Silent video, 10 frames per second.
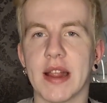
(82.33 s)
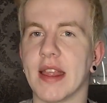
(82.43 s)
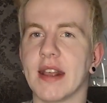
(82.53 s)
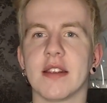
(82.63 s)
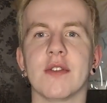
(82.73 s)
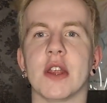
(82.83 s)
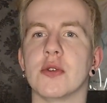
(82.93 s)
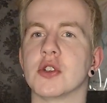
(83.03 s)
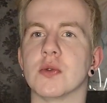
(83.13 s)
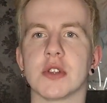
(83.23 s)
Like this
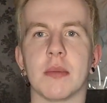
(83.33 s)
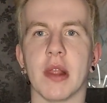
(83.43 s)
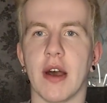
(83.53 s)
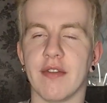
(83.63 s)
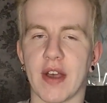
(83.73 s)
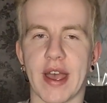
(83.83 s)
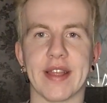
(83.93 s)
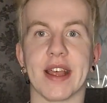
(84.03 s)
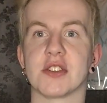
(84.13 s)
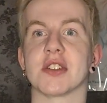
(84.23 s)
video, show some love,
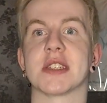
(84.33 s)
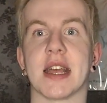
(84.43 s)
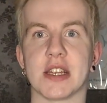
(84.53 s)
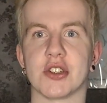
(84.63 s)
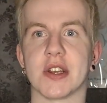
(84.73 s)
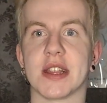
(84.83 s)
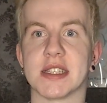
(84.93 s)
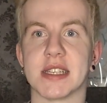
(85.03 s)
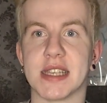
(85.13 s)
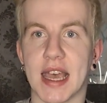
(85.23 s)
and let's just get into it.
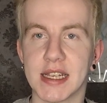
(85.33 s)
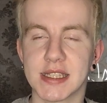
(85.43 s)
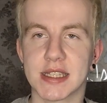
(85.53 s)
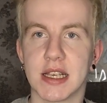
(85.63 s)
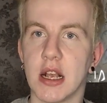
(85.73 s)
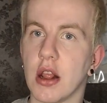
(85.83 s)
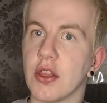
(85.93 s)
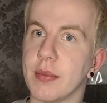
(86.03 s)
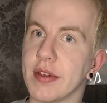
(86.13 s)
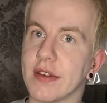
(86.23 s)
This is Hiss,
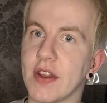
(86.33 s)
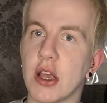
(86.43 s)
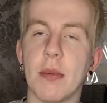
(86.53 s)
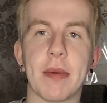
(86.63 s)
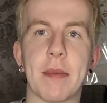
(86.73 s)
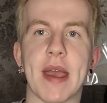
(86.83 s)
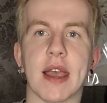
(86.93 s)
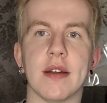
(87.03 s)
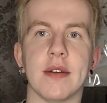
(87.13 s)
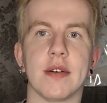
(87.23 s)
the music video by
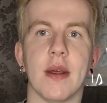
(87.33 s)
Megan.